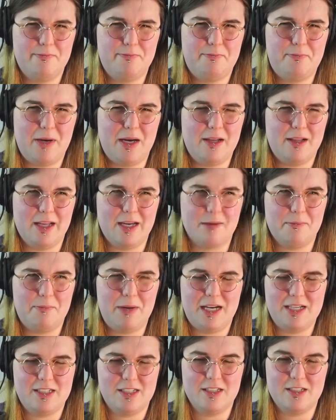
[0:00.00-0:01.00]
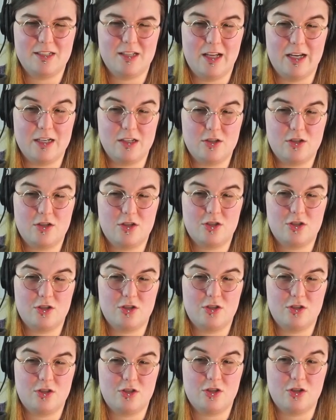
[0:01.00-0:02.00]
pe- like peasants like
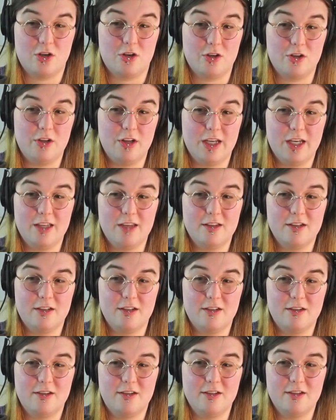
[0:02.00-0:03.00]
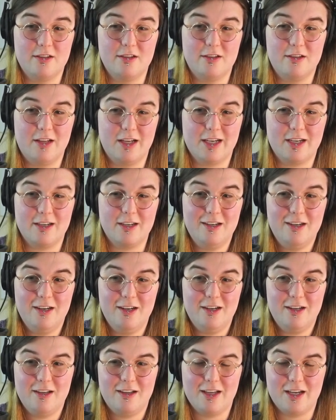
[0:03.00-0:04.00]
circling the the like
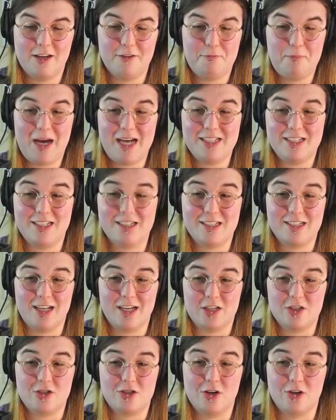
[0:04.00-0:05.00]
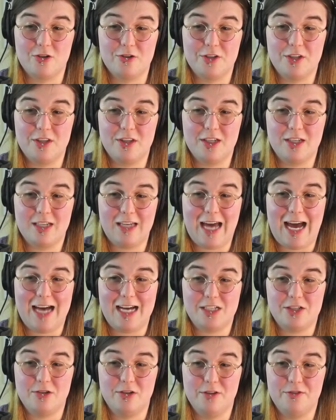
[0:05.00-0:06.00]
like if peasants like circled the
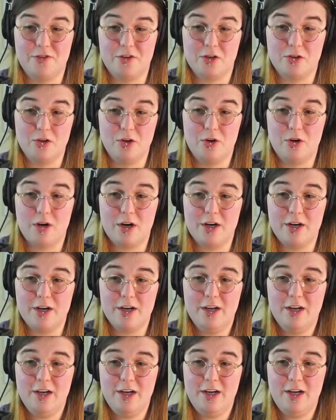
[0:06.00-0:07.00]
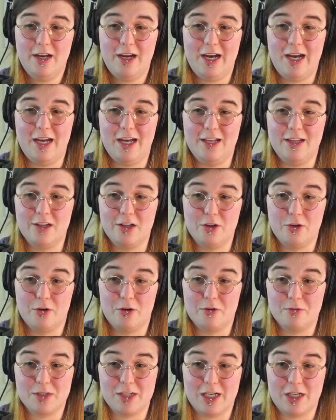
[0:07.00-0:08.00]
castle of their lord and the
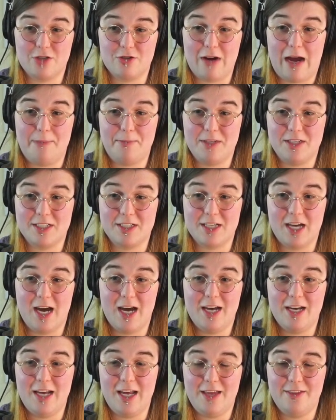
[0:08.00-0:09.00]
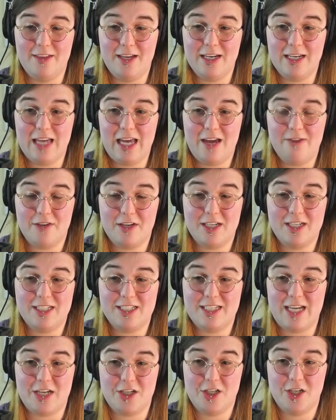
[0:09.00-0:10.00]
lord was like trapped inside and then gave a
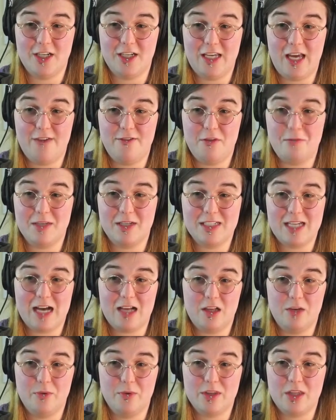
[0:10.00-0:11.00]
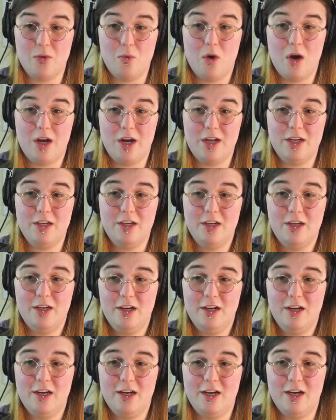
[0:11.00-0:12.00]
concession and gave them exactly what they wanted
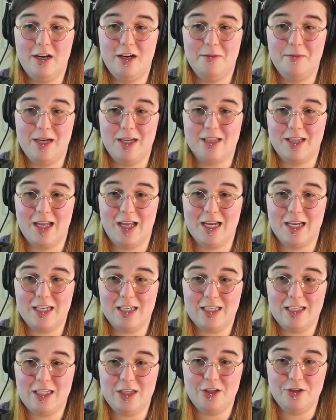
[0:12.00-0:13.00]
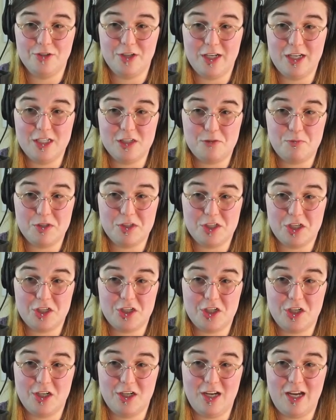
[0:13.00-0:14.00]
um, and like yielded his
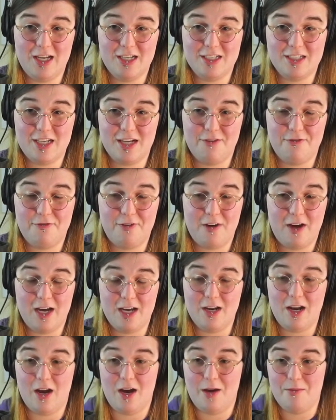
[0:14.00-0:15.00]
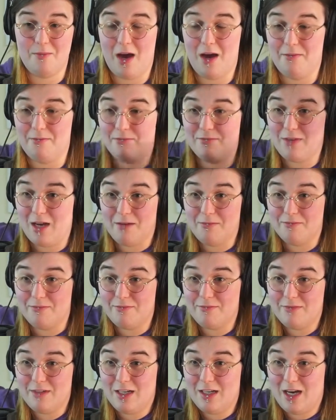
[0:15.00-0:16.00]
position and said fine i'm i'm i'm
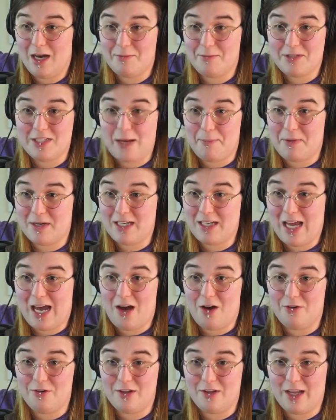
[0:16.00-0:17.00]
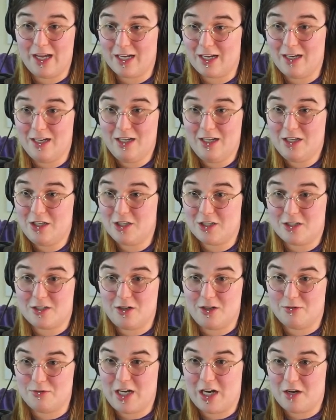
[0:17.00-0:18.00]
i'm stepping down like just
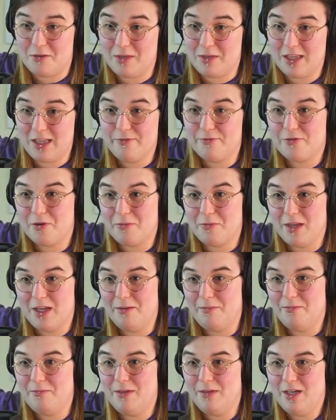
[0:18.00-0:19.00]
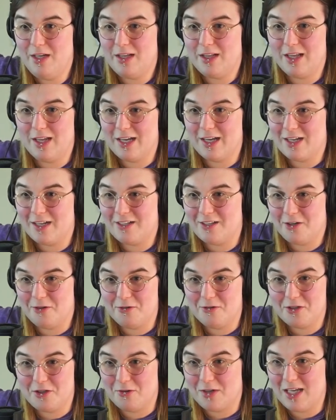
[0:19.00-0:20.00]
don't tear me limb from limb like
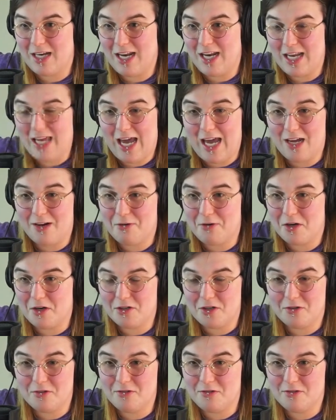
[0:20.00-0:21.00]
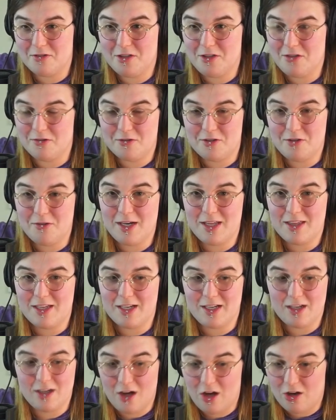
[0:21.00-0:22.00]
don't don't get any angrier don't don't do
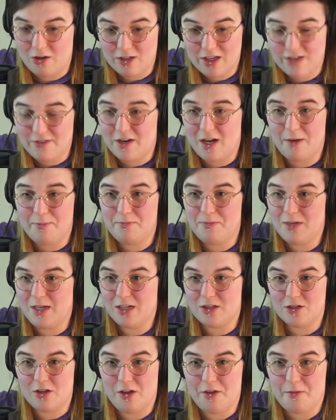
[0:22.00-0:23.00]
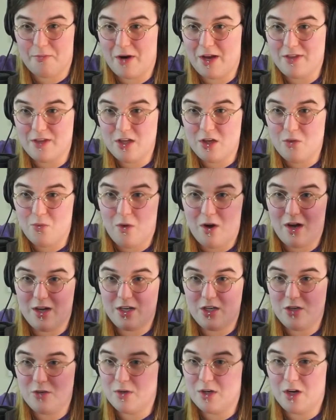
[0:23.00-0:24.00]
anything i'll, I'll give it up here's all the bread that you
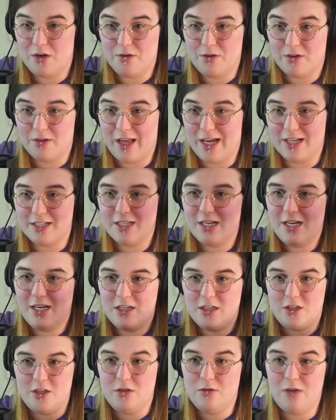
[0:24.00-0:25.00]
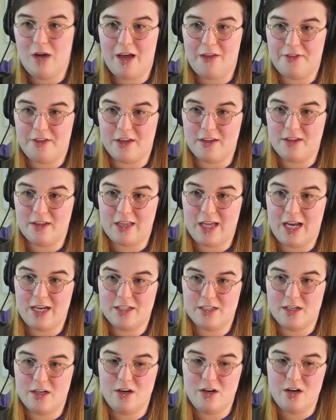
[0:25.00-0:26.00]
want you can own your lands do you not think that that
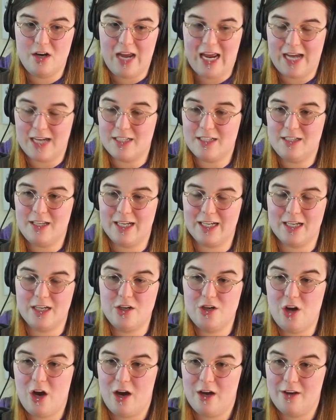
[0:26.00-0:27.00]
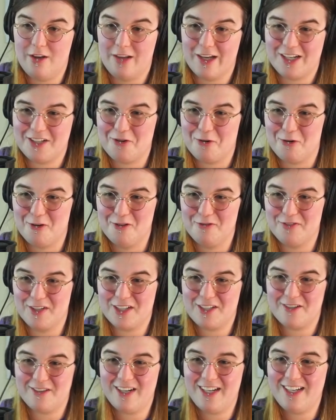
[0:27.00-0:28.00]
is an, an like a non-electoral
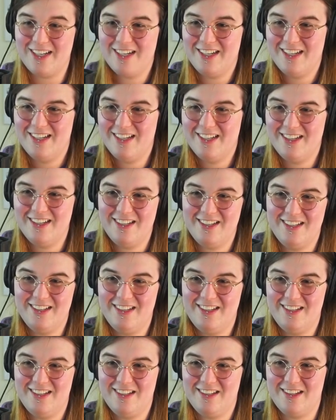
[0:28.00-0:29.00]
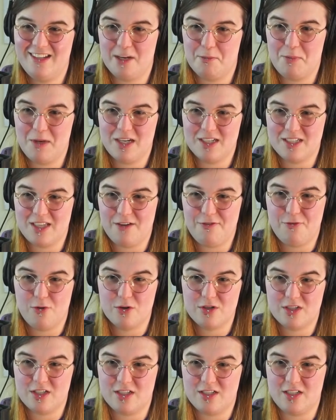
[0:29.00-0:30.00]
victory like because they
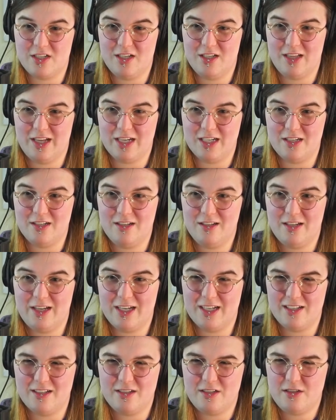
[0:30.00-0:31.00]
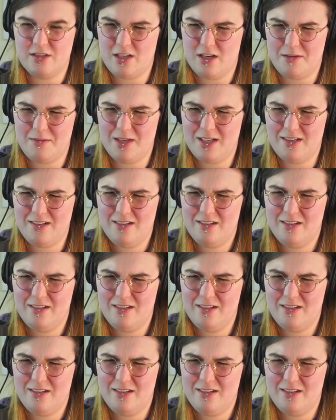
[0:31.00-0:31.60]
forced us like like do you see what i mean